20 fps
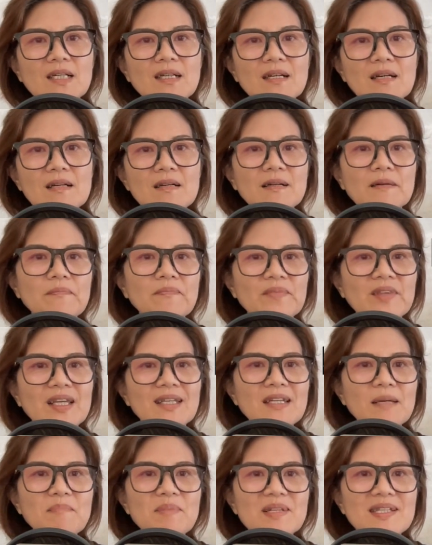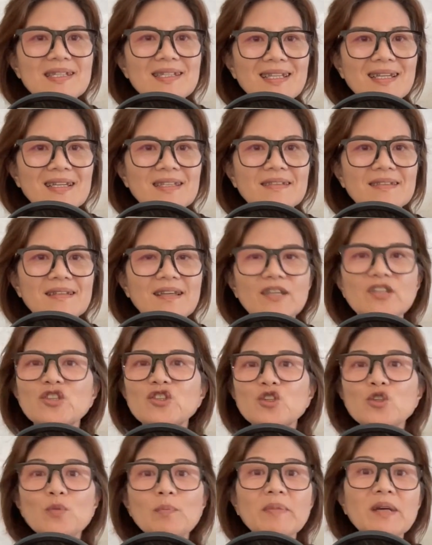Number 6,
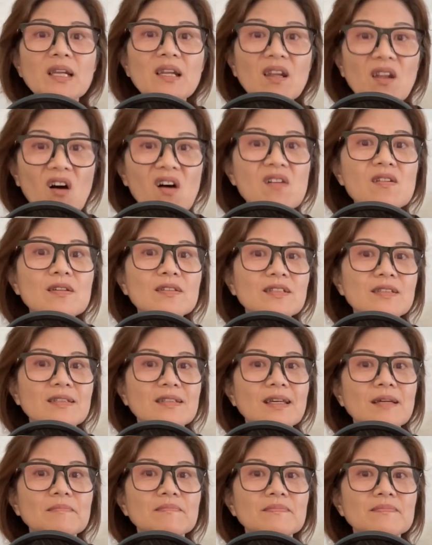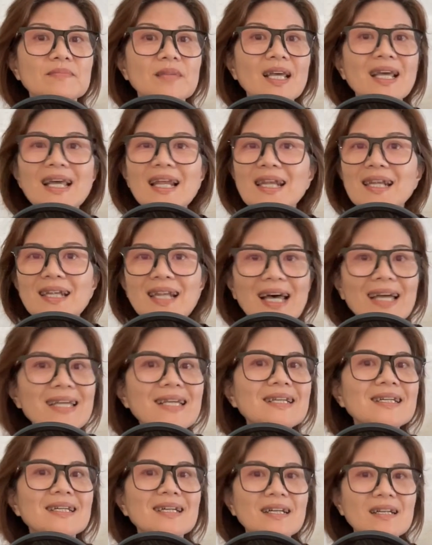you belong to them.
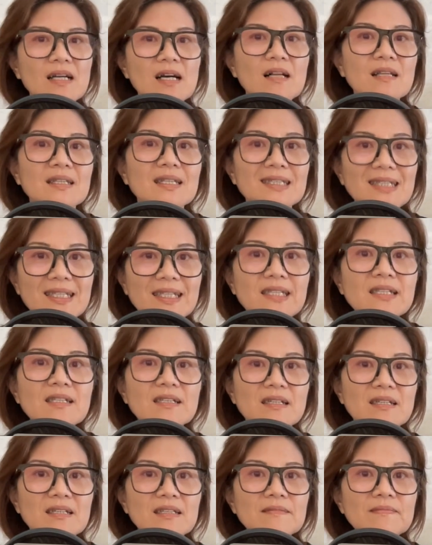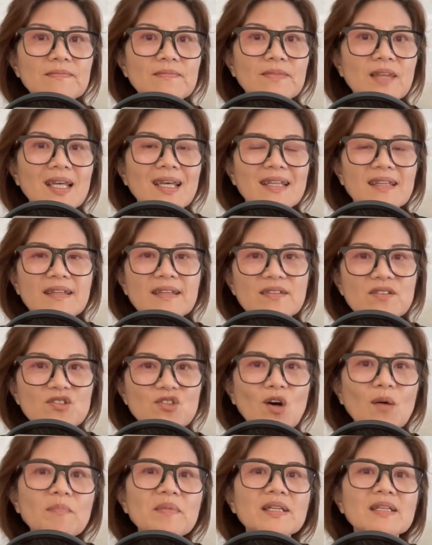Like a cult leader, this
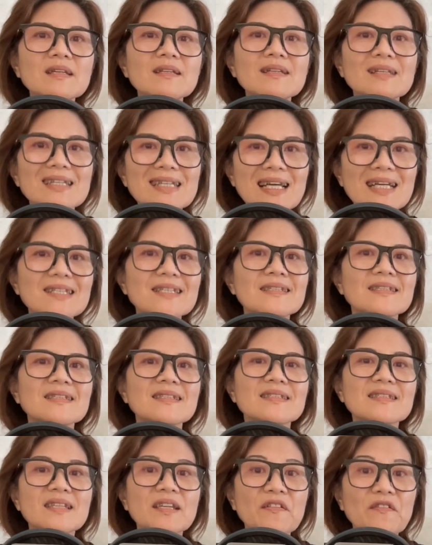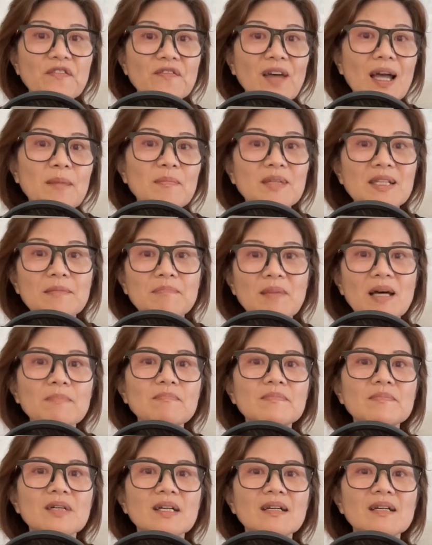dominant narcissistic family
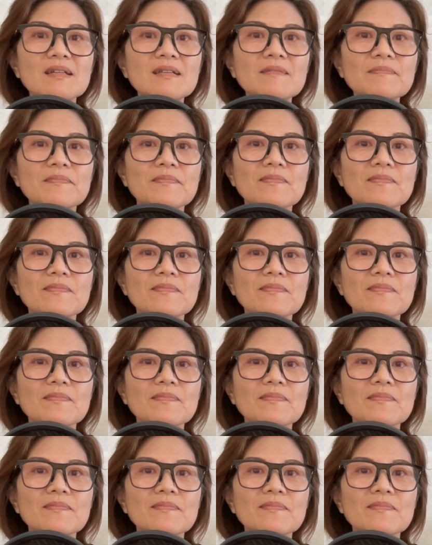member